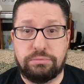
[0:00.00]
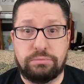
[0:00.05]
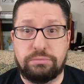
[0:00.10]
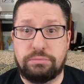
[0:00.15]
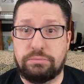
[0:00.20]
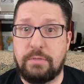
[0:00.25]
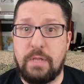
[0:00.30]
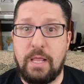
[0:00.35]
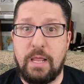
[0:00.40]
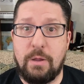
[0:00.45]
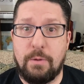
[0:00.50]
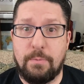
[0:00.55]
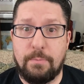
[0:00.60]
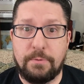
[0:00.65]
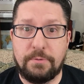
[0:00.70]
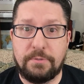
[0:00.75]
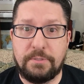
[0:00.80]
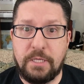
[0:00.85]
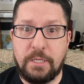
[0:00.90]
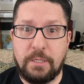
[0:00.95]
They
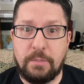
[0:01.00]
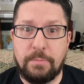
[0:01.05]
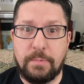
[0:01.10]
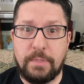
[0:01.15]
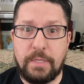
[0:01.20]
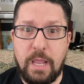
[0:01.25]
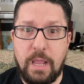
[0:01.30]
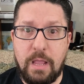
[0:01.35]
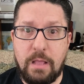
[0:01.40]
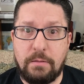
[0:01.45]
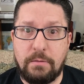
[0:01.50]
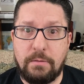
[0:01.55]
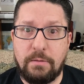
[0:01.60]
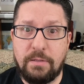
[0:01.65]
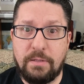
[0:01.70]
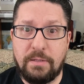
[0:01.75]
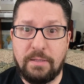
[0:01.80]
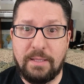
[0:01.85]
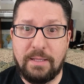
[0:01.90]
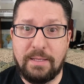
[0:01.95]
almost killed Miguel.
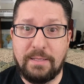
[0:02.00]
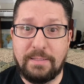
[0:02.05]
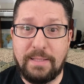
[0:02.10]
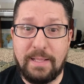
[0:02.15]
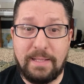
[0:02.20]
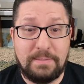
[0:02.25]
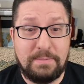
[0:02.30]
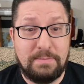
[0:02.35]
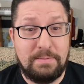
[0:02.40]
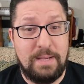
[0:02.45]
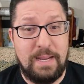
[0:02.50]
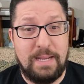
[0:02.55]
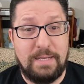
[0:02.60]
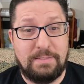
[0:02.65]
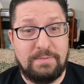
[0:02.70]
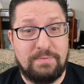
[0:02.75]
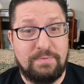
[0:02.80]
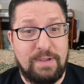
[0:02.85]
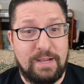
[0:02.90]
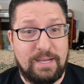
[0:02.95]

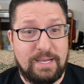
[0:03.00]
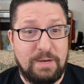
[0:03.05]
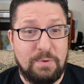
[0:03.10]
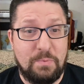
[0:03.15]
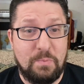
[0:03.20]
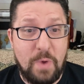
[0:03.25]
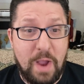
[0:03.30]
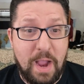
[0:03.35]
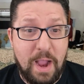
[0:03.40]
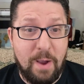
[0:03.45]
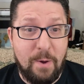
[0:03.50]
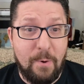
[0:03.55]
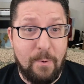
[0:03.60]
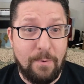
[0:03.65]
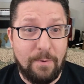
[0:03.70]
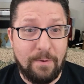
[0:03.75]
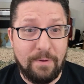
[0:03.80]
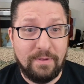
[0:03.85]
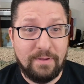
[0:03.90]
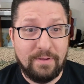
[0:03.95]
Fucking wow.
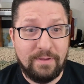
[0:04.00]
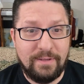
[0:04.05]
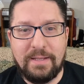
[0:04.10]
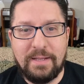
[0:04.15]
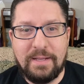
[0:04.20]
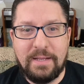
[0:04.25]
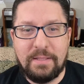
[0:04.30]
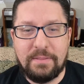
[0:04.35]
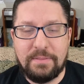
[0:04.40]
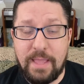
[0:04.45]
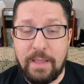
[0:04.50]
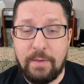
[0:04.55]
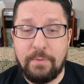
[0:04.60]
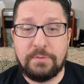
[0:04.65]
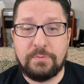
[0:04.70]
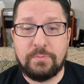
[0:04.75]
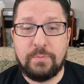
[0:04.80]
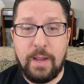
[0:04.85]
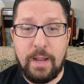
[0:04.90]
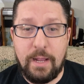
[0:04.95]
That was
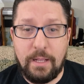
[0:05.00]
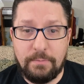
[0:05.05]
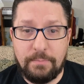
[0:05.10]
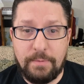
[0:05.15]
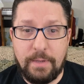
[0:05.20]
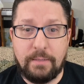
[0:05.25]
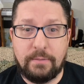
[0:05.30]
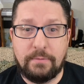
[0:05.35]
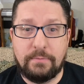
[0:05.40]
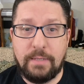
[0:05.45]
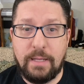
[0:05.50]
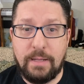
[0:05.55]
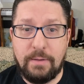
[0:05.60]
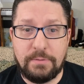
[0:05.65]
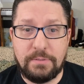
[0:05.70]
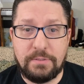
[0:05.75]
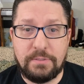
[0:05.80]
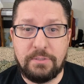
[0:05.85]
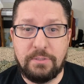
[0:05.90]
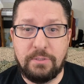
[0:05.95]
wild, man. That was
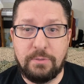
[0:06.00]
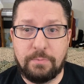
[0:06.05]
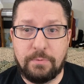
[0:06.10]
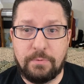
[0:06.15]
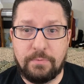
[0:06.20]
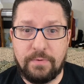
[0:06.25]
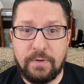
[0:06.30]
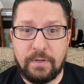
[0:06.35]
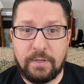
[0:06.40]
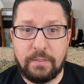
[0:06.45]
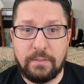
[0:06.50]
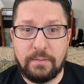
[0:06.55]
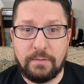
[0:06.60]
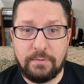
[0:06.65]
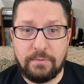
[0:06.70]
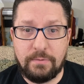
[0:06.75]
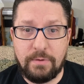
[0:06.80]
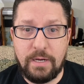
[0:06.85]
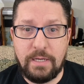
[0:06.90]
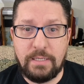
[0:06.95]
super fucking
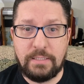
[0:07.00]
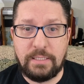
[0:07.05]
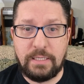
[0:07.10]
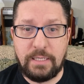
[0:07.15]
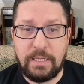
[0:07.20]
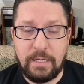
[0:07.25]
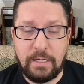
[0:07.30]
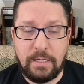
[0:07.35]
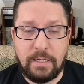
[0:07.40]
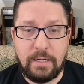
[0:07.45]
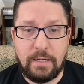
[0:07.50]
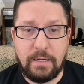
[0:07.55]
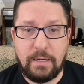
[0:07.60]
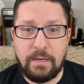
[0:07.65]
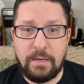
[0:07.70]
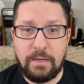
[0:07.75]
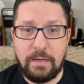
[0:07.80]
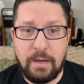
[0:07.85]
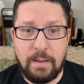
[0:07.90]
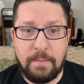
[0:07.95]
crazy, and
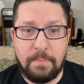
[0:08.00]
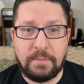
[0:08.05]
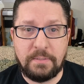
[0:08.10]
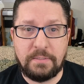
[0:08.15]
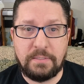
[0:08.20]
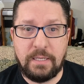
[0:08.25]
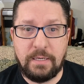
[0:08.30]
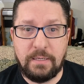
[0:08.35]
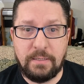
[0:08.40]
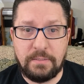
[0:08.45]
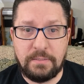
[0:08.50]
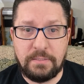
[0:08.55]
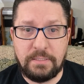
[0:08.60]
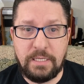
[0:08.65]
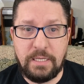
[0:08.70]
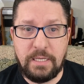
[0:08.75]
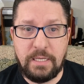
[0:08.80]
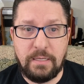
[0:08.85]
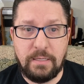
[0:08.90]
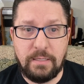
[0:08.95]
I'm excited to
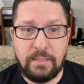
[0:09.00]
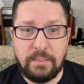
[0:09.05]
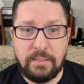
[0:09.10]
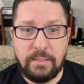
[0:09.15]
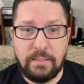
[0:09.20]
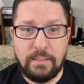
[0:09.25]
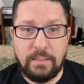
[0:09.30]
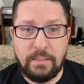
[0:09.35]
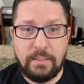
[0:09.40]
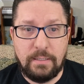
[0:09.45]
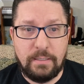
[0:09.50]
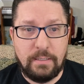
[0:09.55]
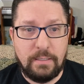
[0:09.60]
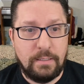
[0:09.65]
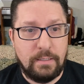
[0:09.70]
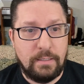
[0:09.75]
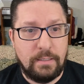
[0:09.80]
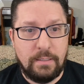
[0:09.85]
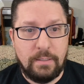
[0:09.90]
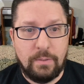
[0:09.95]
see
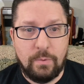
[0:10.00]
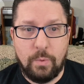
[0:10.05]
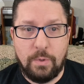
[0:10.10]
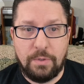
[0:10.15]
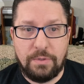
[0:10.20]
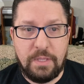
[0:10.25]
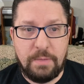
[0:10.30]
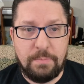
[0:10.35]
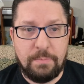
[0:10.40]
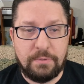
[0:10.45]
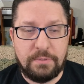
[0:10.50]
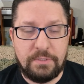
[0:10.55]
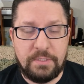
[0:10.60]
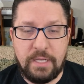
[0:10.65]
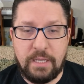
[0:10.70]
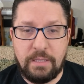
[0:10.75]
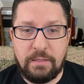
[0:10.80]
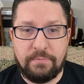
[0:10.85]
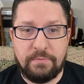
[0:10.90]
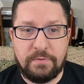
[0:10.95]
what they put
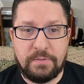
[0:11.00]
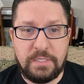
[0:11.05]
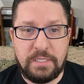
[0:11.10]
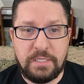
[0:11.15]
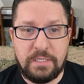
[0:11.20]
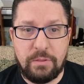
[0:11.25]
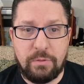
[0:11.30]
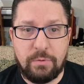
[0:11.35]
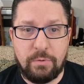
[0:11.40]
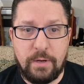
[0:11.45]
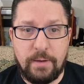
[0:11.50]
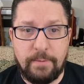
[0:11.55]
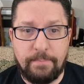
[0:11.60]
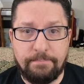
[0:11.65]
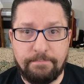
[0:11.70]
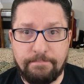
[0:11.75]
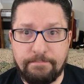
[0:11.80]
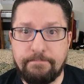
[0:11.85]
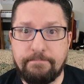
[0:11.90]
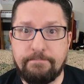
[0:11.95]
together for season 3.
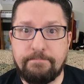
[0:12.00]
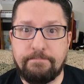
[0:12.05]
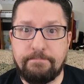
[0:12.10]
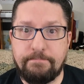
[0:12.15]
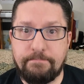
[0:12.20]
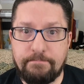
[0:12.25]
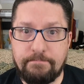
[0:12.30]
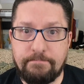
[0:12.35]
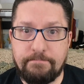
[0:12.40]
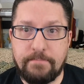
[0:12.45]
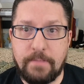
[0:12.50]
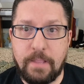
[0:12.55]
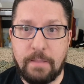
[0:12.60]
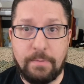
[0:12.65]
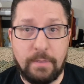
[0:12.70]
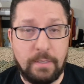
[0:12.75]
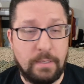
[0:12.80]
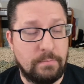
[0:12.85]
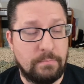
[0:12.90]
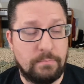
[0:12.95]

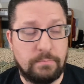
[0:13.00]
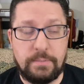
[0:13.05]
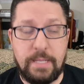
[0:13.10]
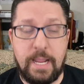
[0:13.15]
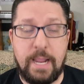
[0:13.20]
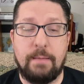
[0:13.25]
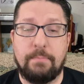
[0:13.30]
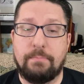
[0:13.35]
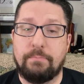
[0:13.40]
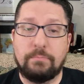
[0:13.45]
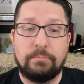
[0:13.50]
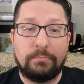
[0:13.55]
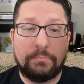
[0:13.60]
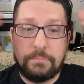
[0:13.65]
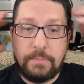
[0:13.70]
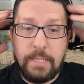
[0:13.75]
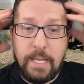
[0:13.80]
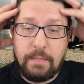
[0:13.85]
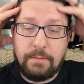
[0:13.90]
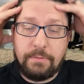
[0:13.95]
But damn.
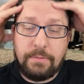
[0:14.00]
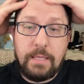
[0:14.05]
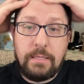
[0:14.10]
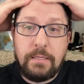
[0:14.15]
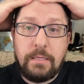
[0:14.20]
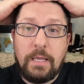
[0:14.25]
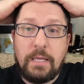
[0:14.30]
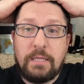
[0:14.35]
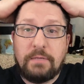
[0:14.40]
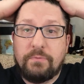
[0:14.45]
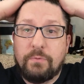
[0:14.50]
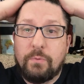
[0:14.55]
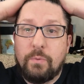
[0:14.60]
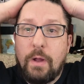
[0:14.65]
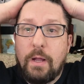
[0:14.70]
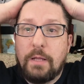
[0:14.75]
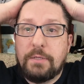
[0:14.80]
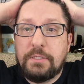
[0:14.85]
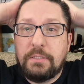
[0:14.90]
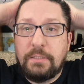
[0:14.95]
Yeah, thank you guys for
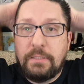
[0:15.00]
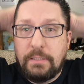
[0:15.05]
watching.